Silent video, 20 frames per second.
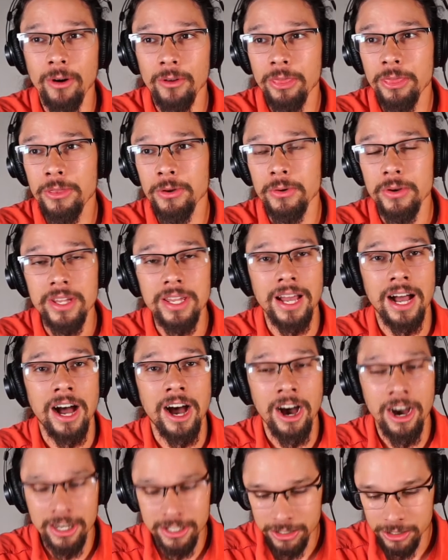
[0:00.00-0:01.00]

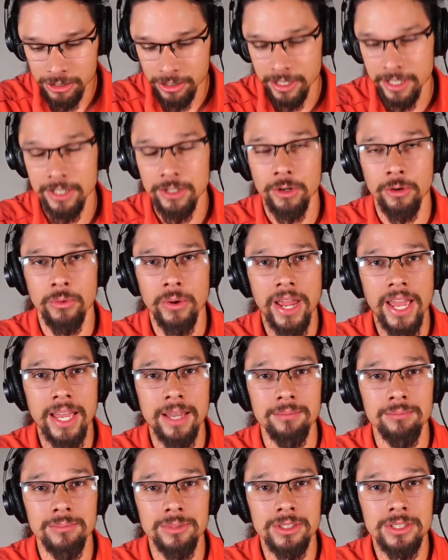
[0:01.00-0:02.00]
300
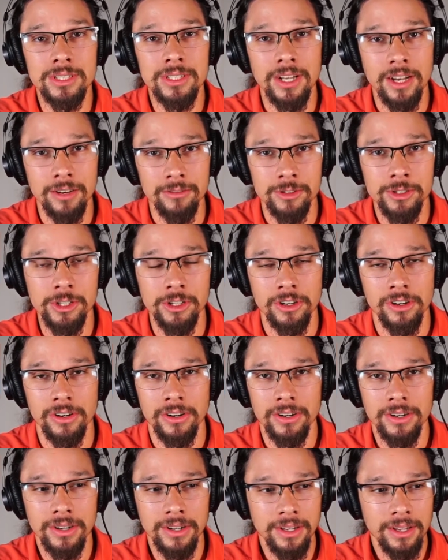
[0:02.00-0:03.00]
grams of
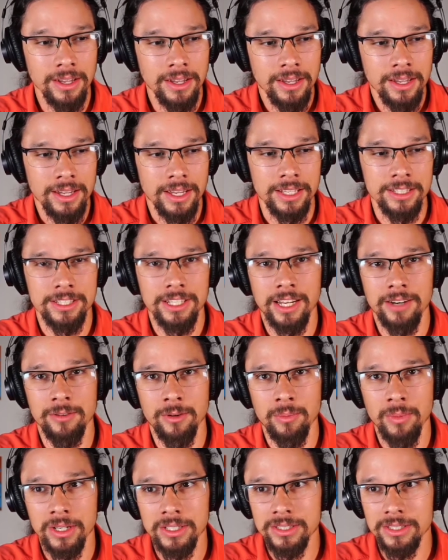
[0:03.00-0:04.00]
sugar inside of your
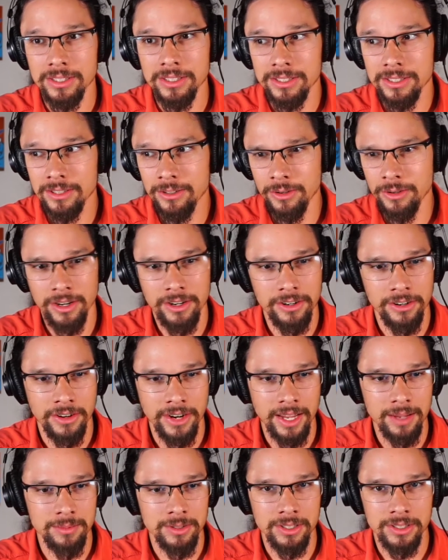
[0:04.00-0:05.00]
muscles. 300
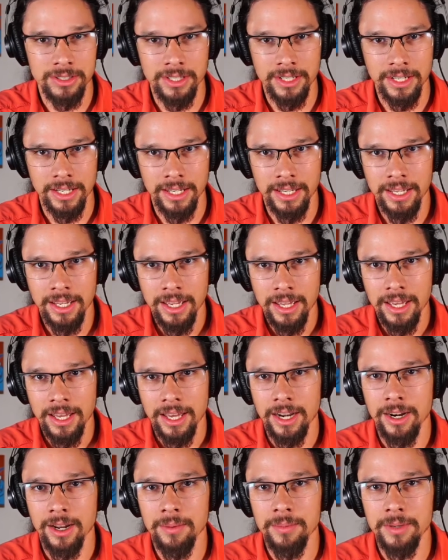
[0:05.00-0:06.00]
grams is like, I
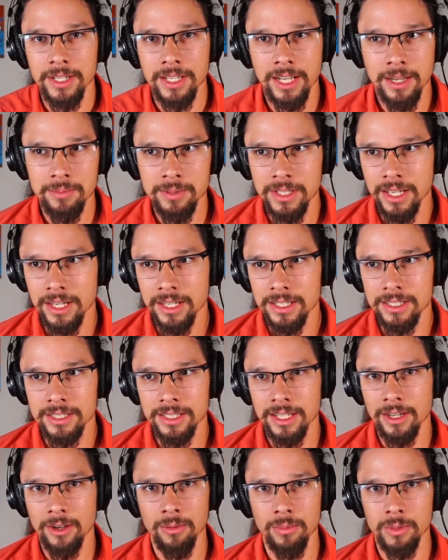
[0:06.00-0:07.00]
don't know how many cups that is,
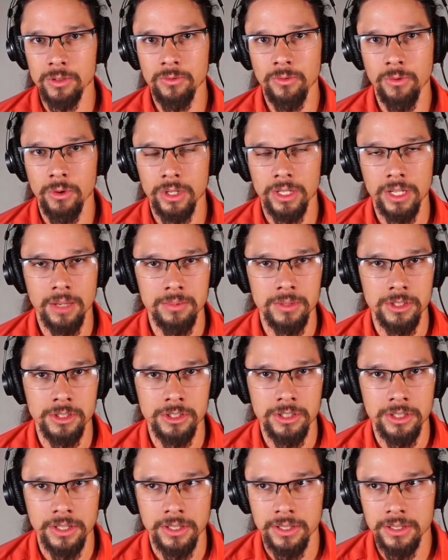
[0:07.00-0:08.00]
like almost 4 cups of
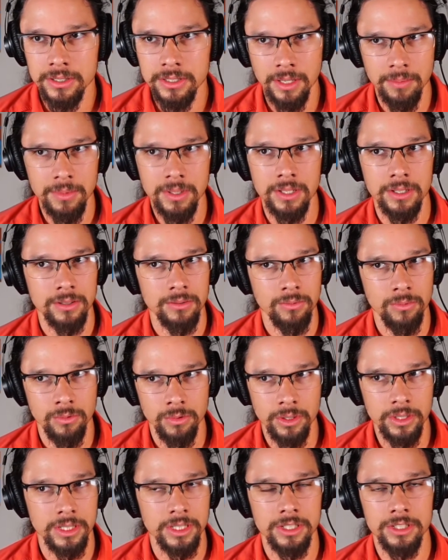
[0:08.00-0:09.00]
sugar. Something
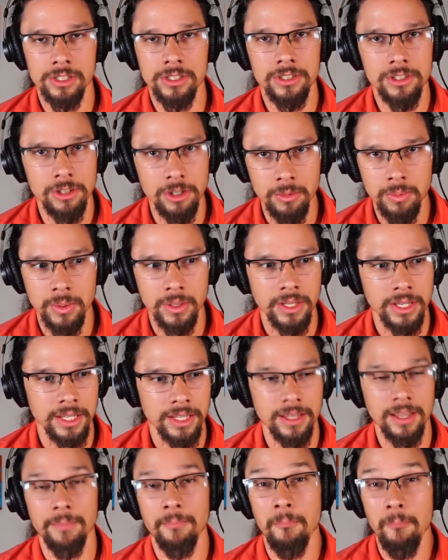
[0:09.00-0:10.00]
really stupid, like
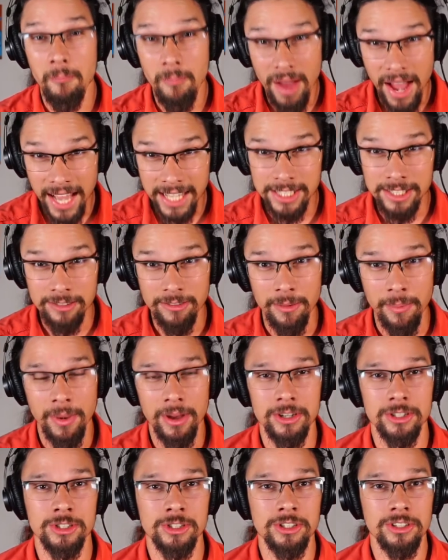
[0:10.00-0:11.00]
a massive amount
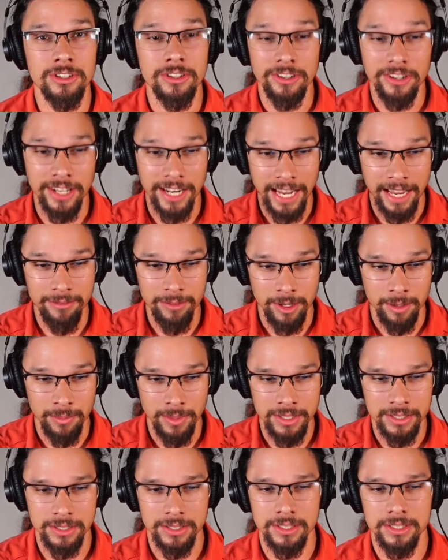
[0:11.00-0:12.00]
of sugar you can have in your
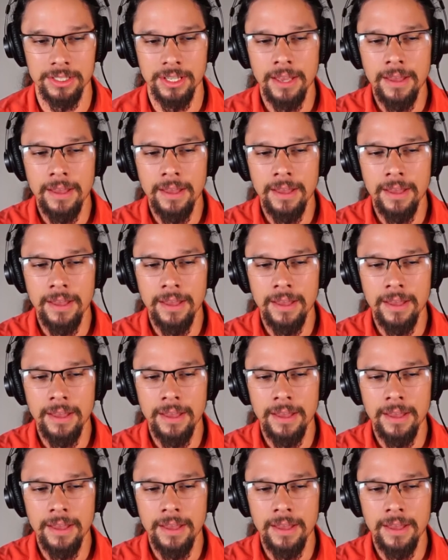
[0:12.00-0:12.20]
muscles.